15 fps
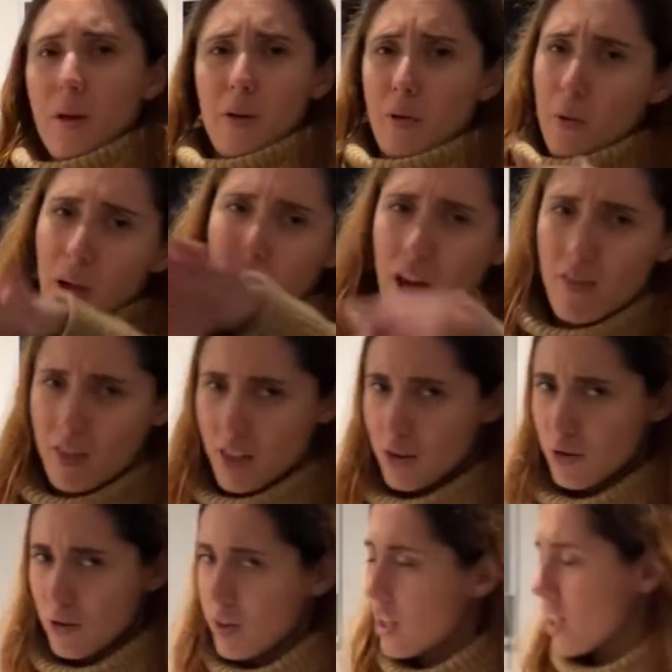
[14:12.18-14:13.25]
we are having a
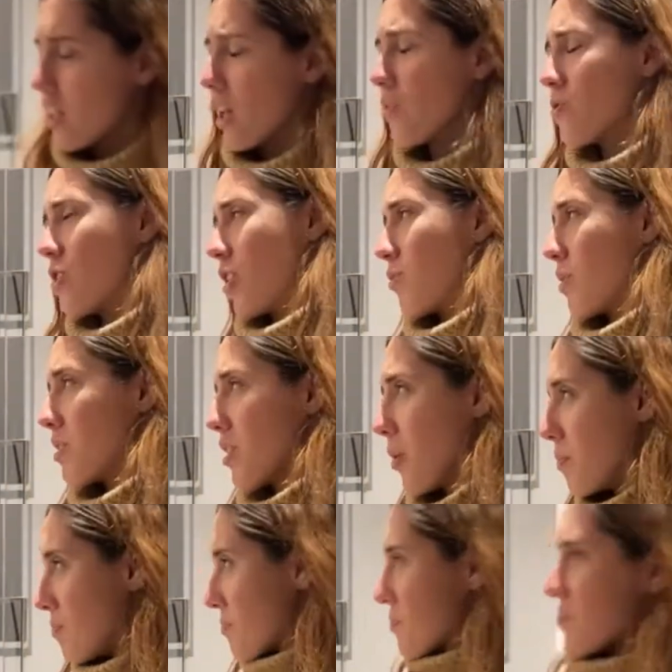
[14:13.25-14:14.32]
total like live chat right now.
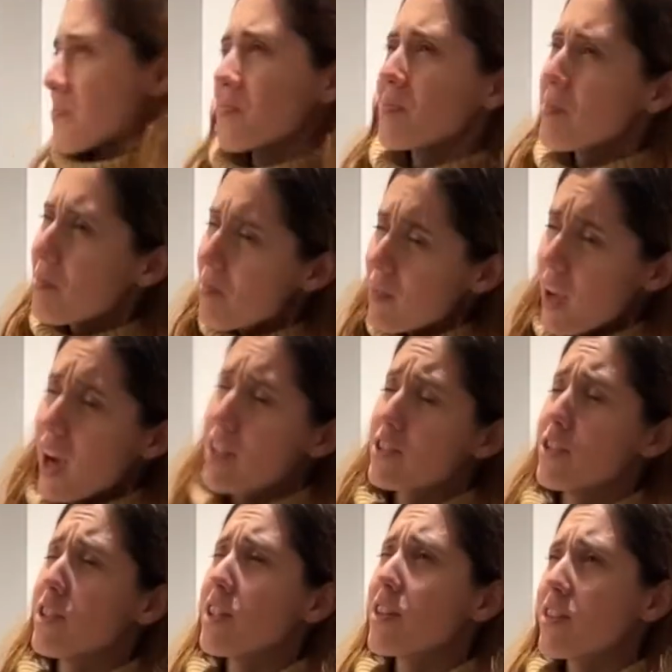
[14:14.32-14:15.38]
I
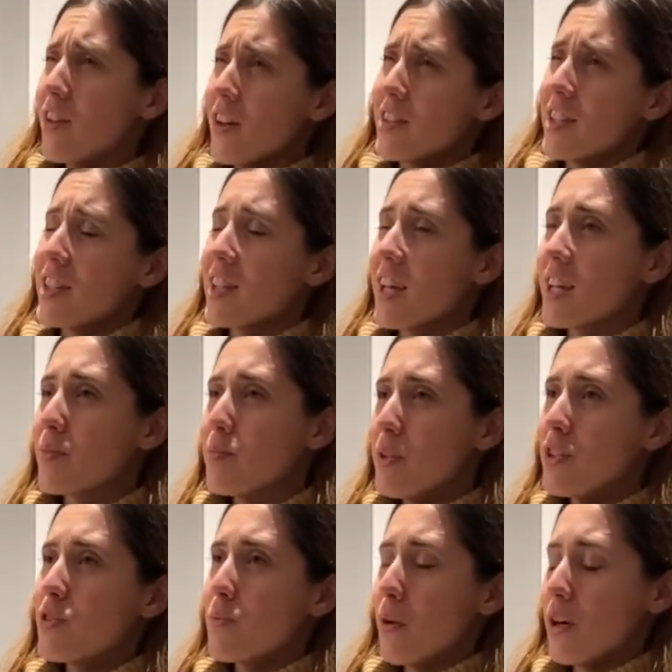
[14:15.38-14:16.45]
totally thought that like
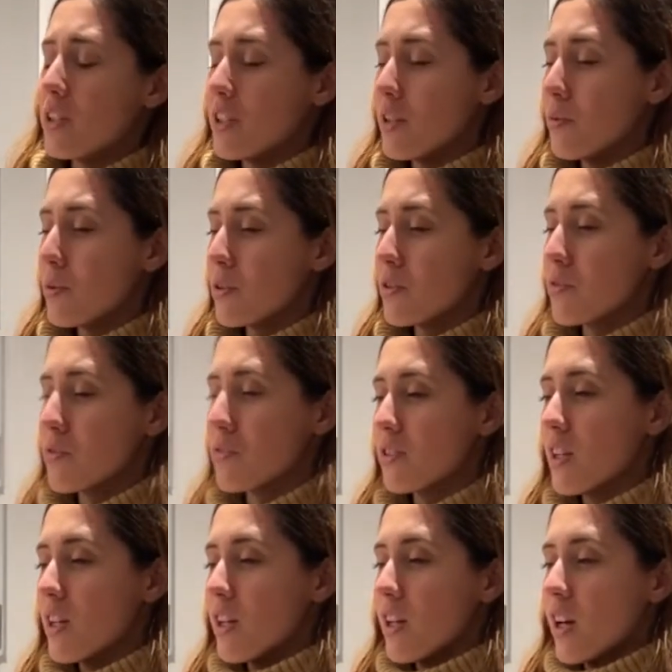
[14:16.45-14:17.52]
Beachbody was
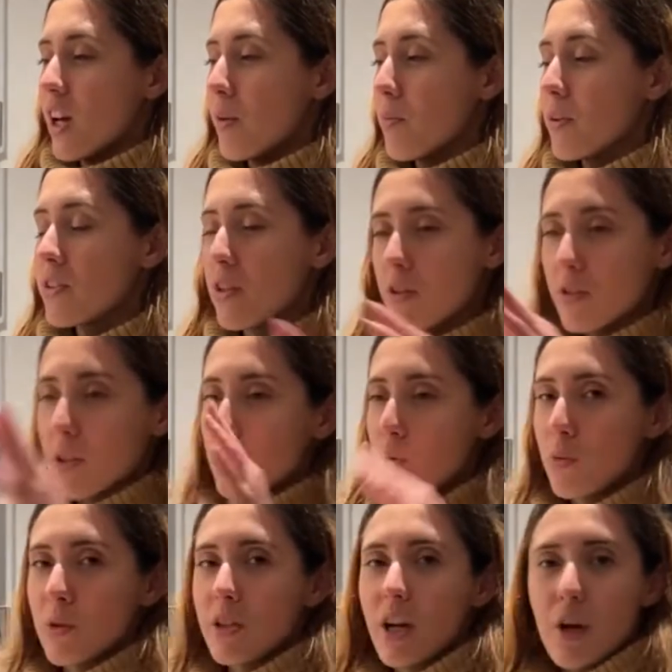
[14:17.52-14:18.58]
a place I'll go
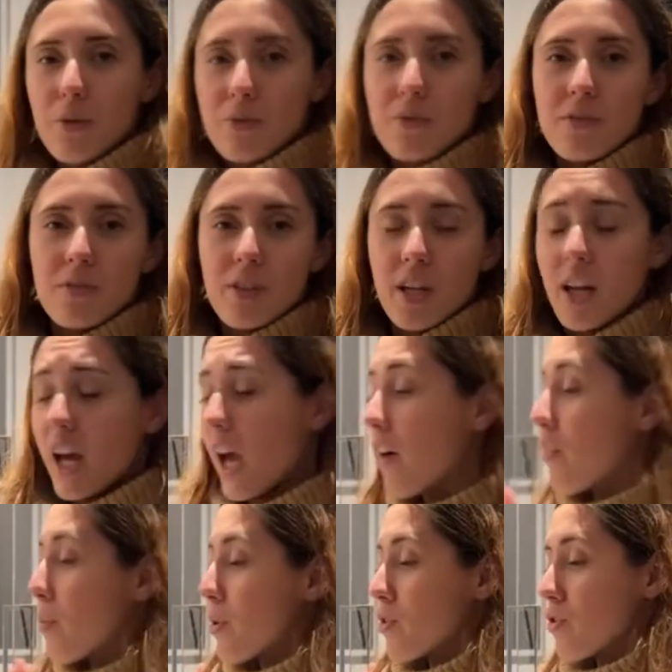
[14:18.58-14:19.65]
to work out, and I
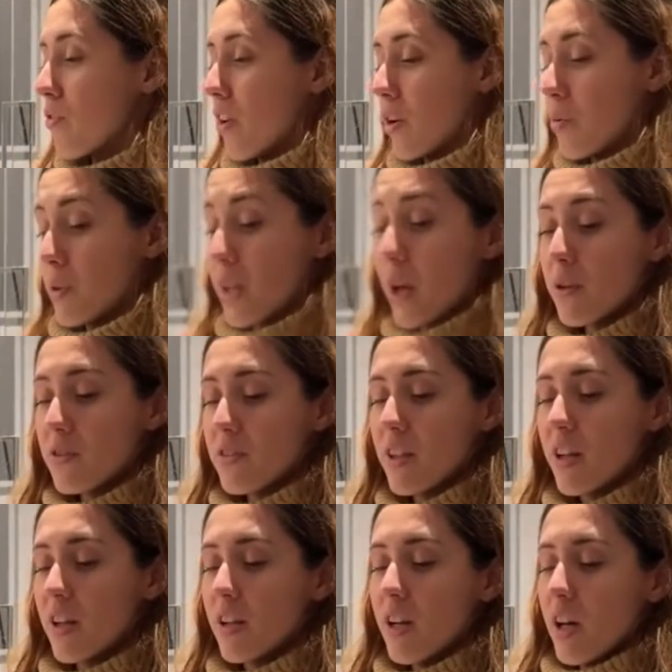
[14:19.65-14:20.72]
have a bunch of like workouts
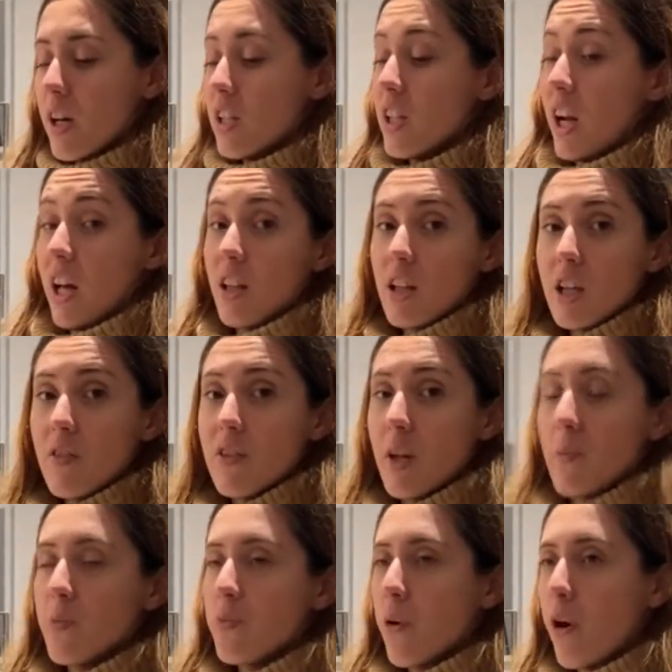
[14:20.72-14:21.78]
there that I love and
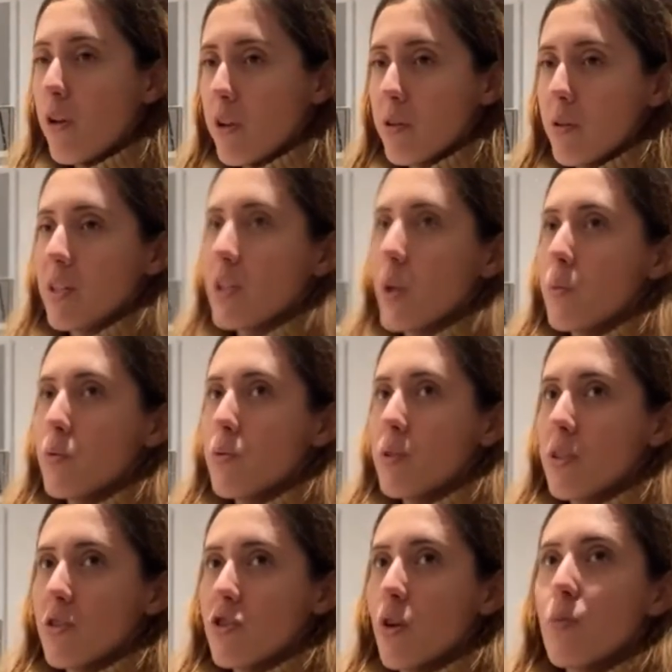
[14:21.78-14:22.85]
I'm following. Right now I'm
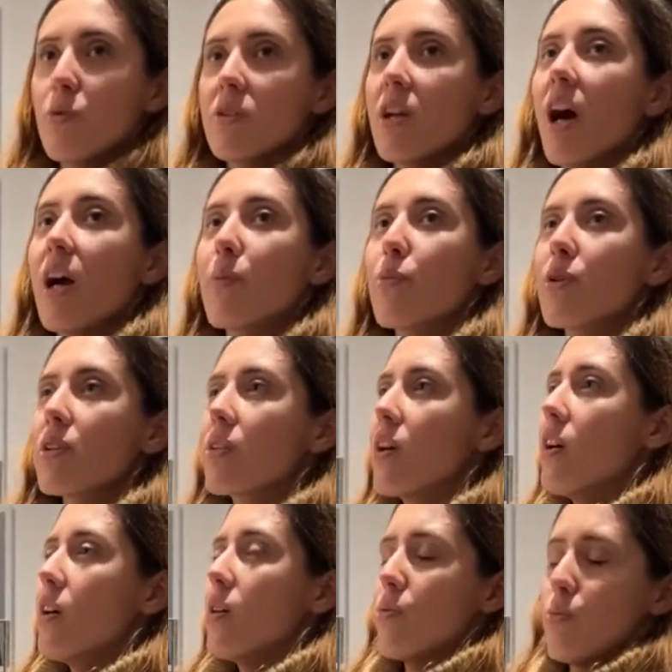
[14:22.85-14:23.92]
doing a job one hybrid,
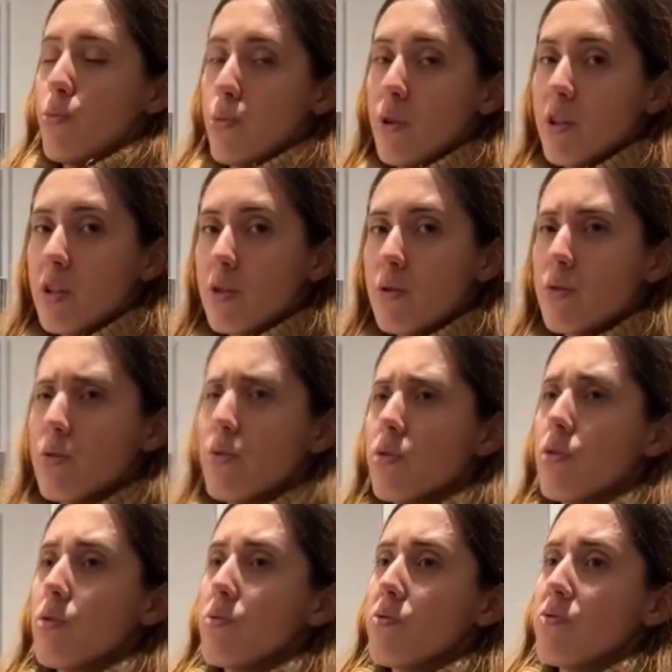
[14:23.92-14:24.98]
really
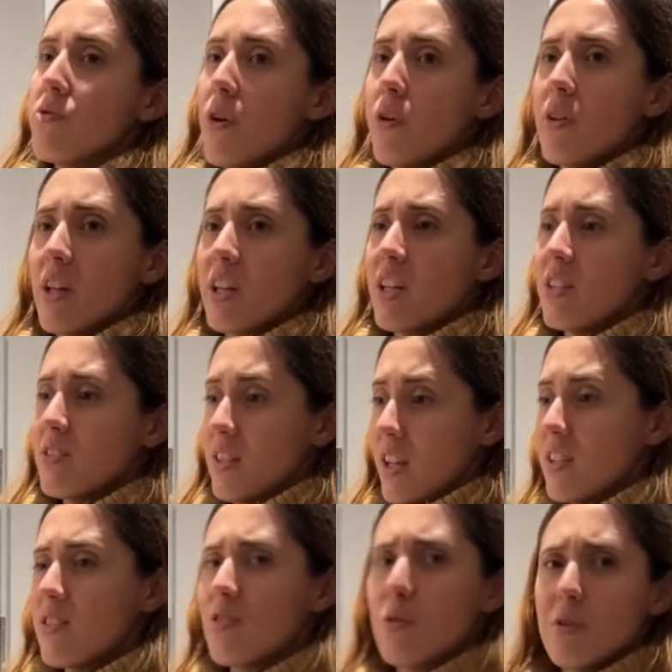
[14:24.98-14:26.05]
cool, very like
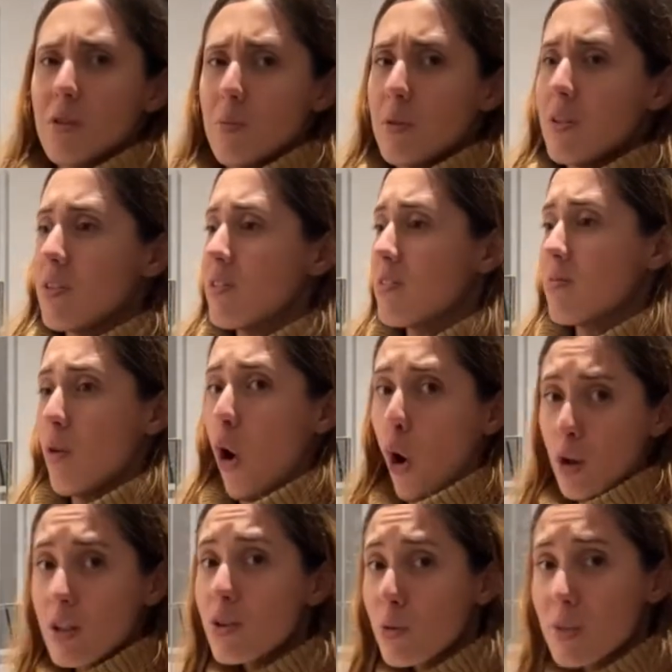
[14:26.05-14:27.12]
intense, 20 minutes,
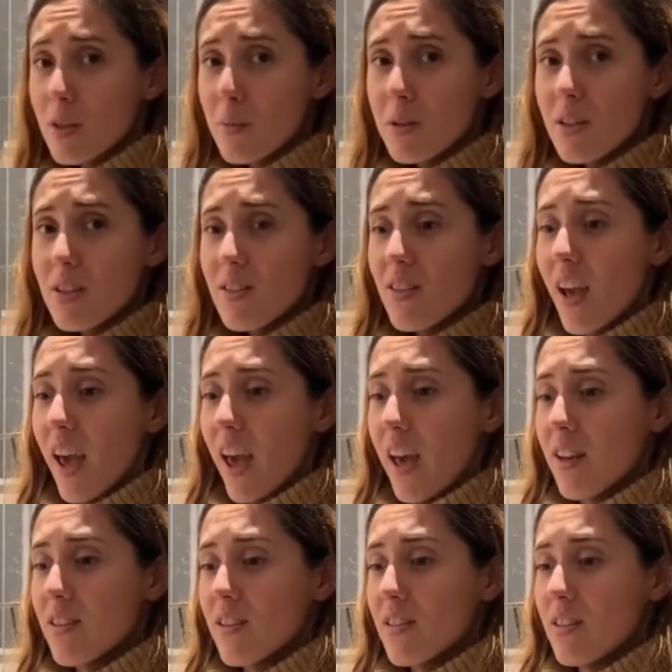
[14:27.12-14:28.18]
only 20 minutes,
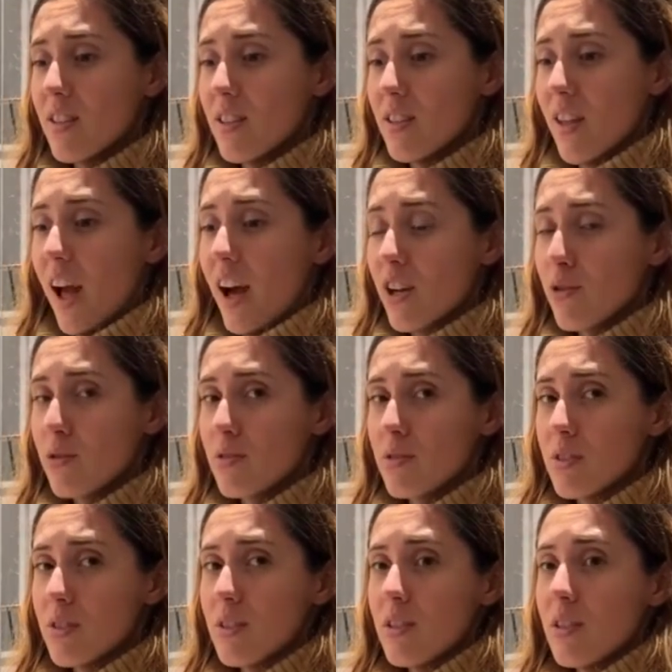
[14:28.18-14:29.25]
and it's
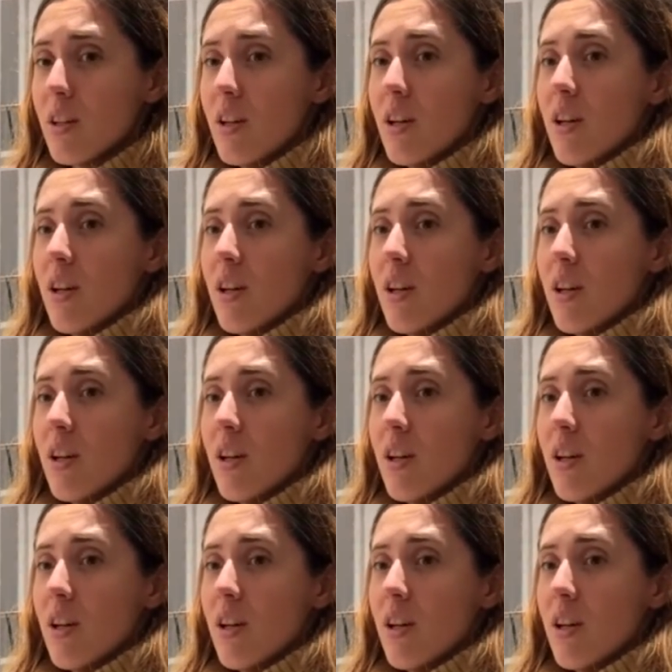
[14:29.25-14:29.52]
actually